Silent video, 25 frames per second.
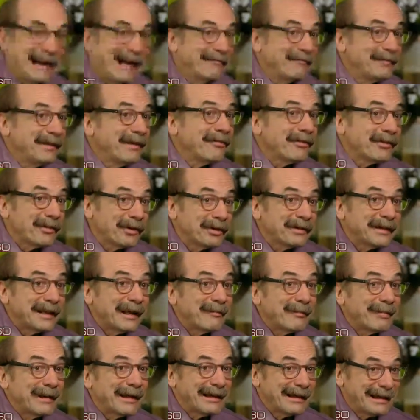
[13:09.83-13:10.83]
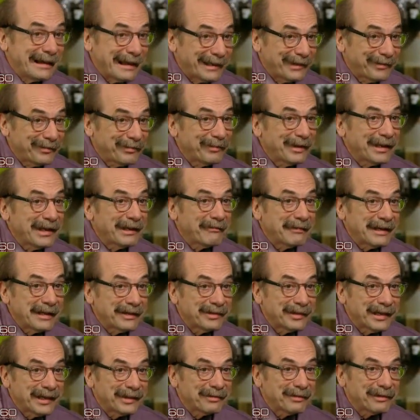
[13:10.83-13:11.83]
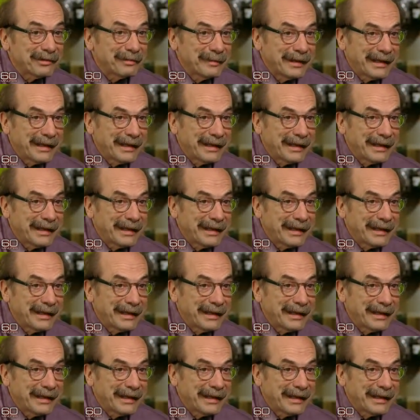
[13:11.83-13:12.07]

I've never heard that, but that really resonates with